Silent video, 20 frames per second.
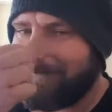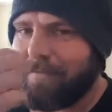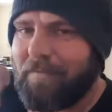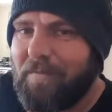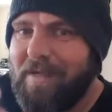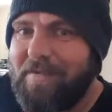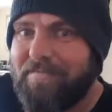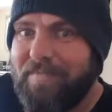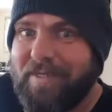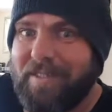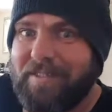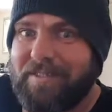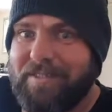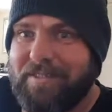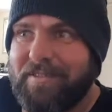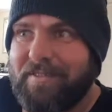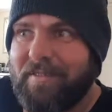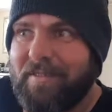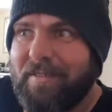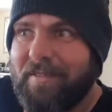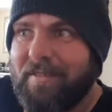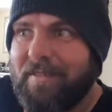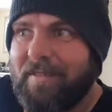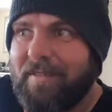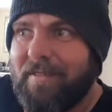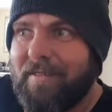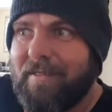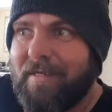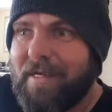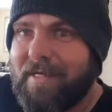Weet-Bix
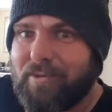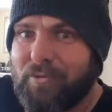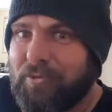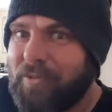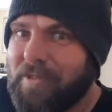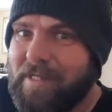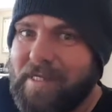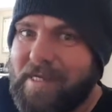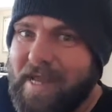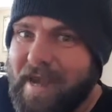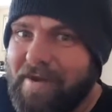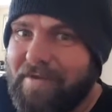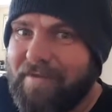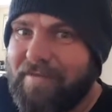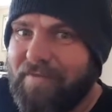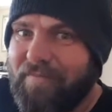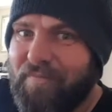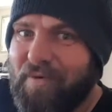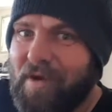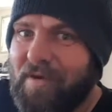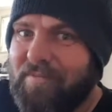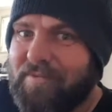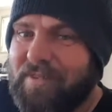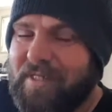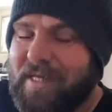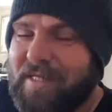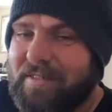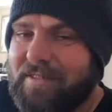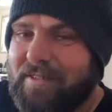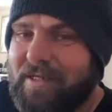is already carrying the
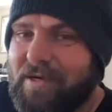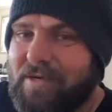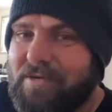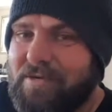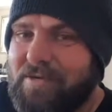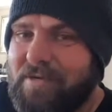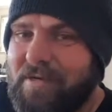5-star, so